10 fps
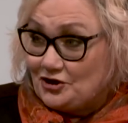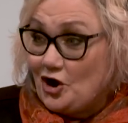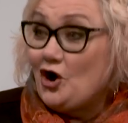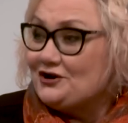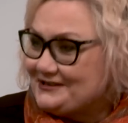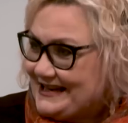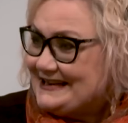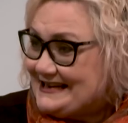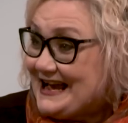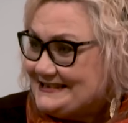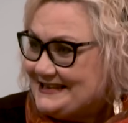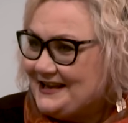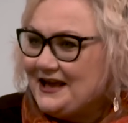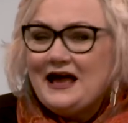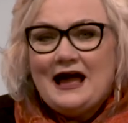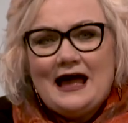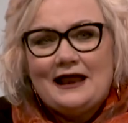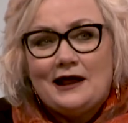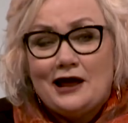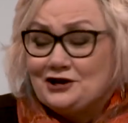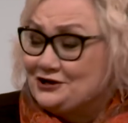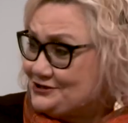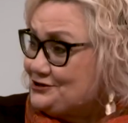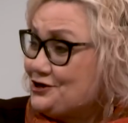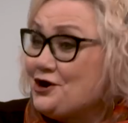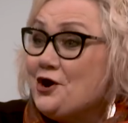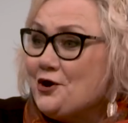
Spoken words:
God as our daddy and understood